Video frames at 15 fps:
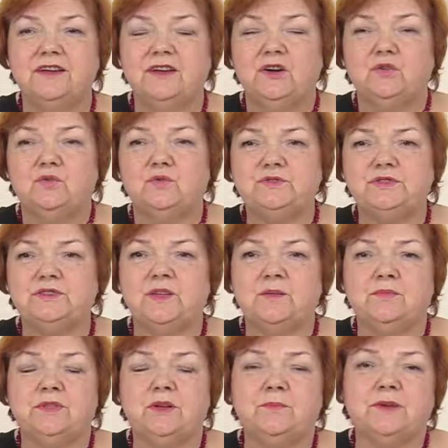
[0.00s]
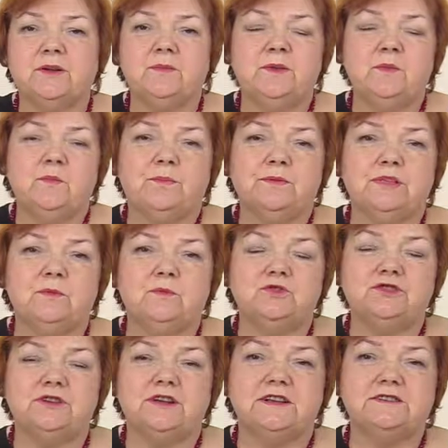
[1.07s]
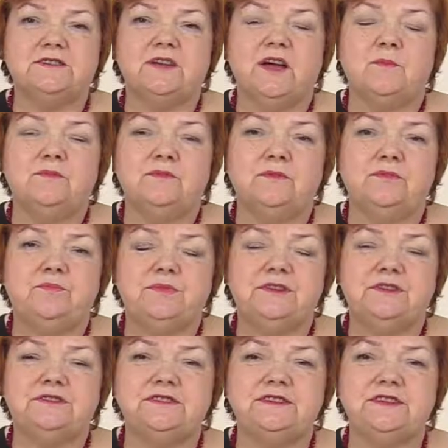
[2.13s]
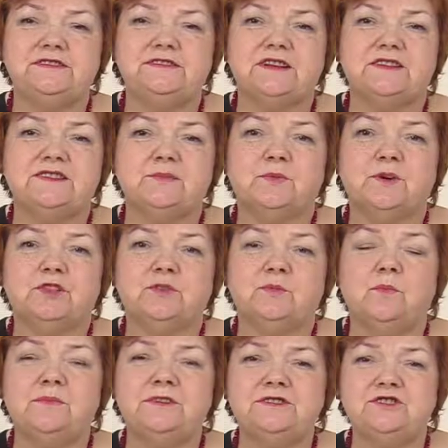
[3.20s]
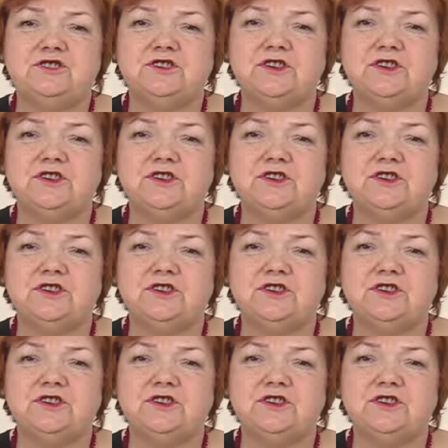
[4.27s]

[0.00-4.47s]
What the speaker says: The problem was that we have different measurements at the back and at the front sides.